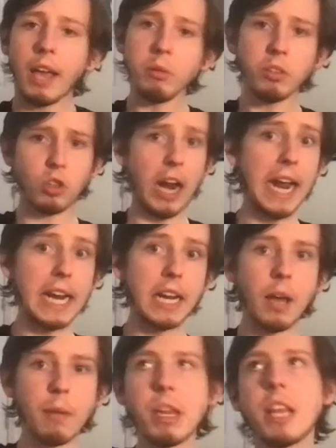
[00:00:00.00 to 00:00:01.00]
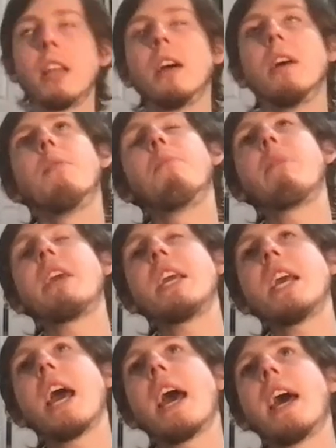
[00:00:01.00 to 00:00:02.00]
it was great. I mean,
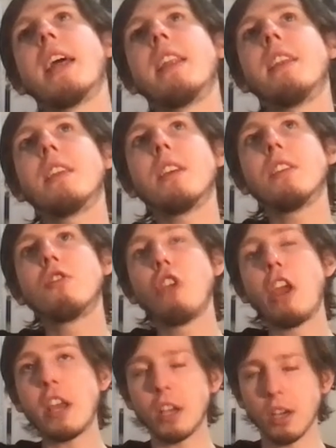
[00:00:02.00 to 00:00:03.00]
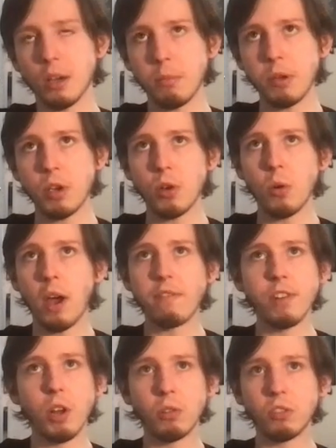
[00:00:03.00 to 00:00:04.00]
me and Jacob, who
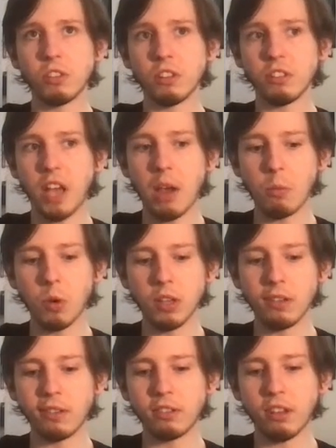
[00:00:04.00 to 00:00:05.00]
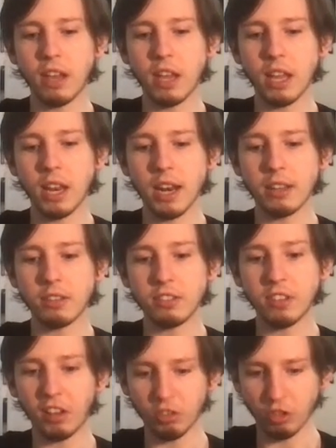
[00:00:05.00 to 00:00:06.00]
I've known since I was in
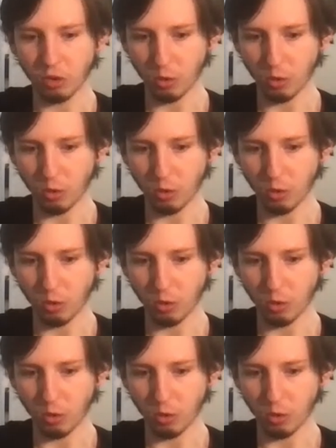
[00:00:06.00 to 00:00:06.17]
6th